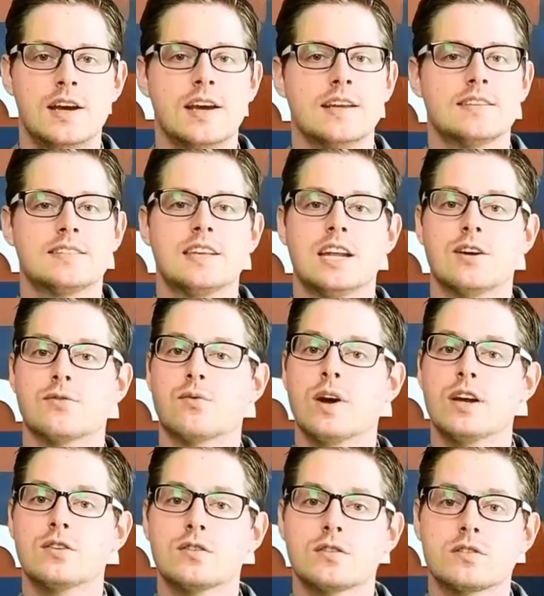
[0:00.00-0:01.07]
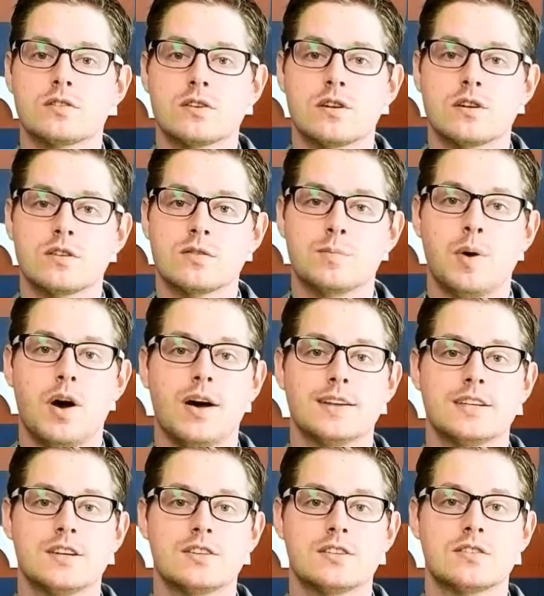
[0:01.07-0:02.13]
Instead of racial slurs,
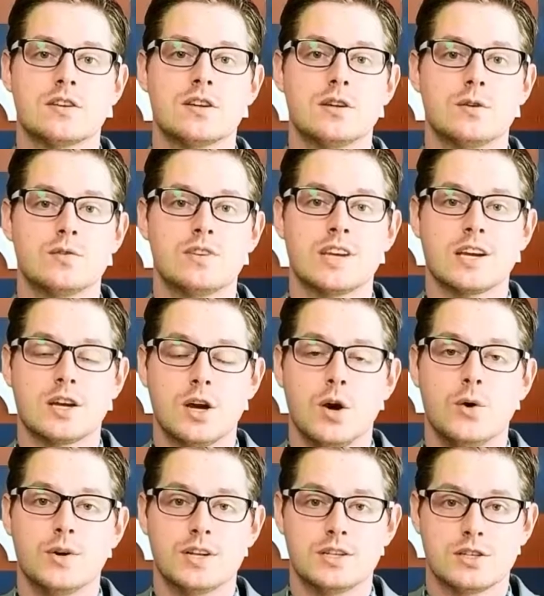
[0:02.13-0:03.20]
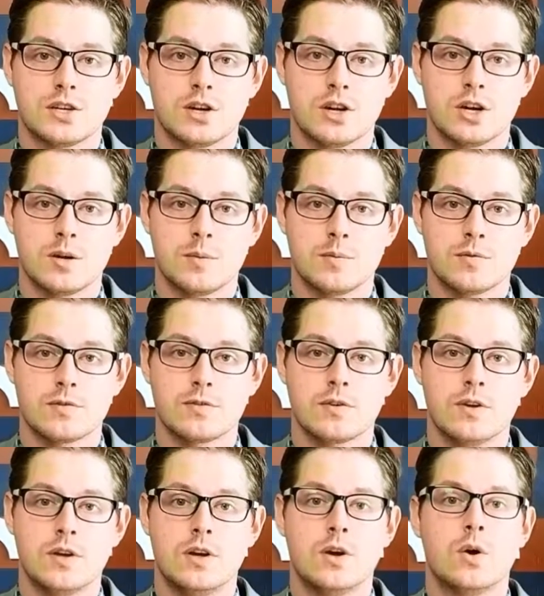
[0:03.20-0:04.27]
politicians are using coded terms,
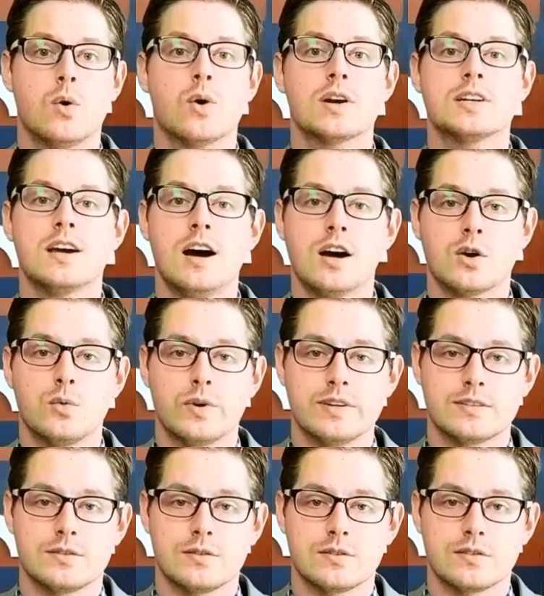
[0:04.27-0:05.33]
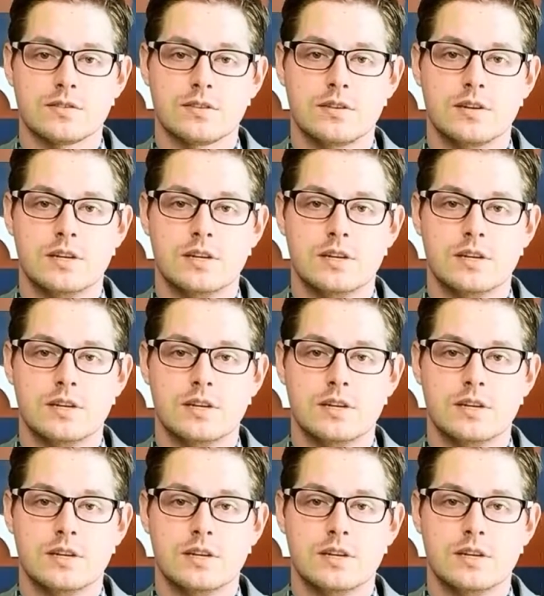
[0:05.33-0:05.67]
or dog whistles.